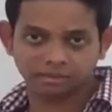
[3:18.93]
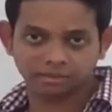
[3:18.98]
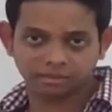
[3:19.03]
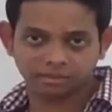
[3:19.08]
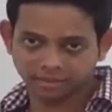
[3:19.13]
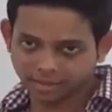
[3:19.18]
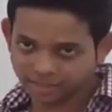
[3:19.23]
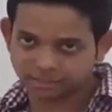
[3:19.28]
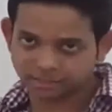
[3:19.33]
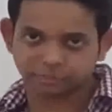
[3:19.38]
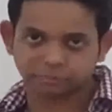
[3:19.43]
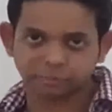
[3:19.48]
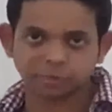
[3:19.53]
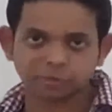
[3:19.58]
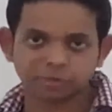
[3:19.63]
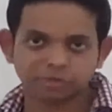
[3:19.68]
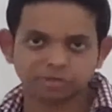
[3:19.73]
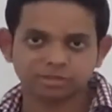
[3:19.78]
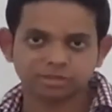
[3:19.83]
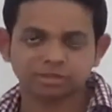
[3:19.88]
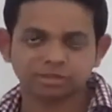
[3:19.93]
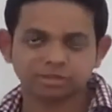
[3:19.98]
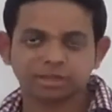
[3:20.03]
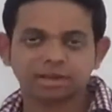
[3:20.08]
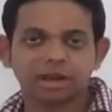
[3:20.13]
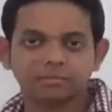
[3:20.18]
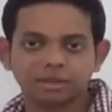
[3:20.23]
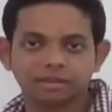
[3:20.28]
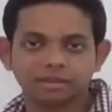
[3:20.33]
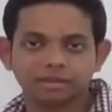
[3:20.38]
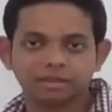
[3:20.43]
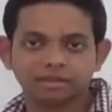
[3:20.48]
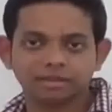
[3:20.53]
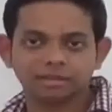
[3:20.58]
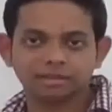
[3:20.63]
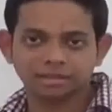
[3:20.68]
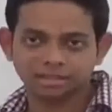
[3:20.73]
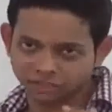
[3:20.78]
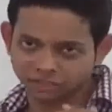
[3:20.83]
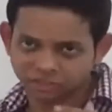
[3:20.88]
Let's suppose that our method
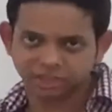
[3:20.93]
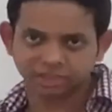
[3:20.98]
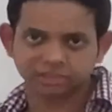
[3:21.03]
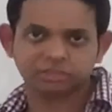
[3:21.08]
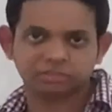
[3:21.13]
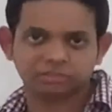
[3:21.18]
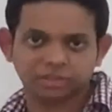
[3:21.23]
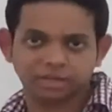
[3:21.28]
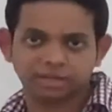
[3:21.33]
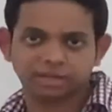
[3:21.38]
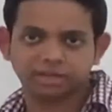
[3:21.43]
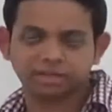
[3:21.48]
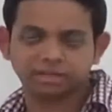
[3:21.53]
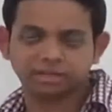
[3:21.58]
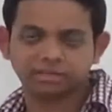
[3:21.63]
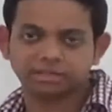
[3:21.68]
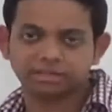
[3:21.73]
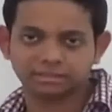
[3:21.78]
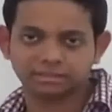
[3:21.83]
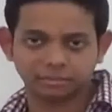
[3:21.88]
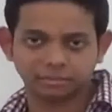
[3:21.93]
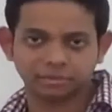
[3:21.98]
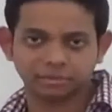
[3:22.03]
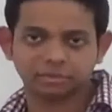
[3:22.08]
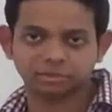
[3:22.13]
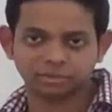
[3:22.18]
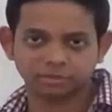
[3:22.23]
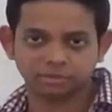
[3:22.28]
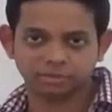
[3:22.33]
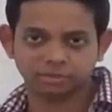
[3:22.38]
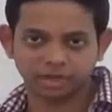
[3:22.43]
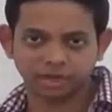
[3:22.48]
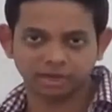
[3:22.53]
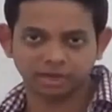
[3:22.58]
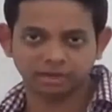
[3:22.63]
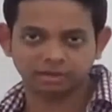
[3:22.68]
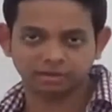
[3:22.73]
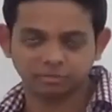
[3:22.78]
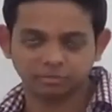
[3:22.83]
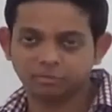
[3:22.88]
is just trading the symmetrical
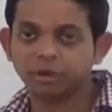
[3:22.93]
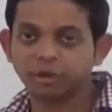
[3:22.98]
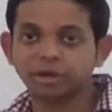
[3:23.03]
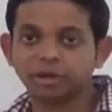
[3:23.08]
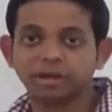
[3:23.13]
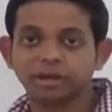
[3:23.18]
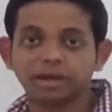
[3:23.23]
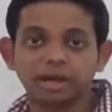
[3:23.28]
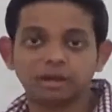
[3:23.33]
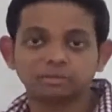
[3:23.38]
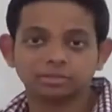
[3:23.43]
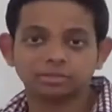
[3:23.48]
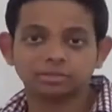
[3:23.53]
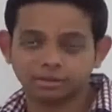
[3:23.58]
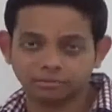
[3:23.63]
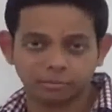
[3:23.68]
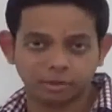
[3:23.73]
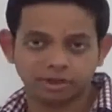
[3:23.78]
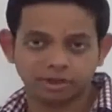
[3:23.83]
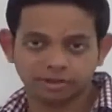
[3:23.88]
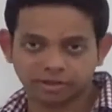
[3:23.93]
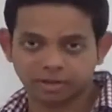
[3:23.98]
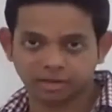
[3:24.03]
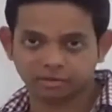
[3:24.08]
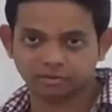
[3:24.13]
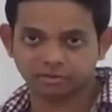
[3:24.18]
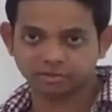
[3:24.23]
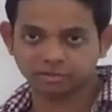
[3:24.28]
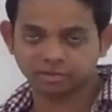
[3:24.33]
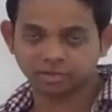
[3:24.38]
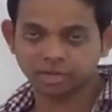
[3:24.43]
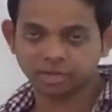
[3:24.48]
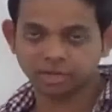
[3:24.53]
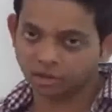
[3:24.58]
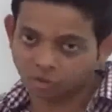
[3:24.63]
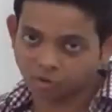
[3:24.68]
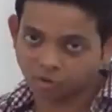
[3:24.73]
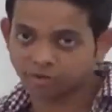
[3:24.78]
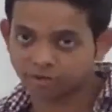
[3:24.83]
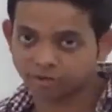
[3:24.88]
triangle, breakouts and breakdowns
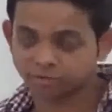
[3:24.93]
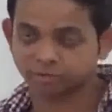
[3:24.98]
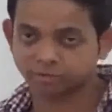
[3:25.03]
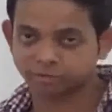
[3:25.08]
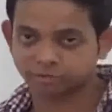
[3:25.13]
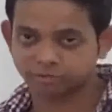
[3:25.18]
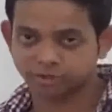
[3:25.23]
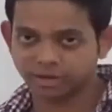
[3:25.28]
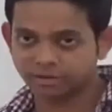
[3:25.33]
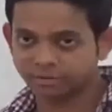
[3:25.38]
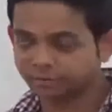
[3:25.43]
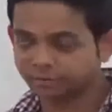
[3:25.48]
according to the trend.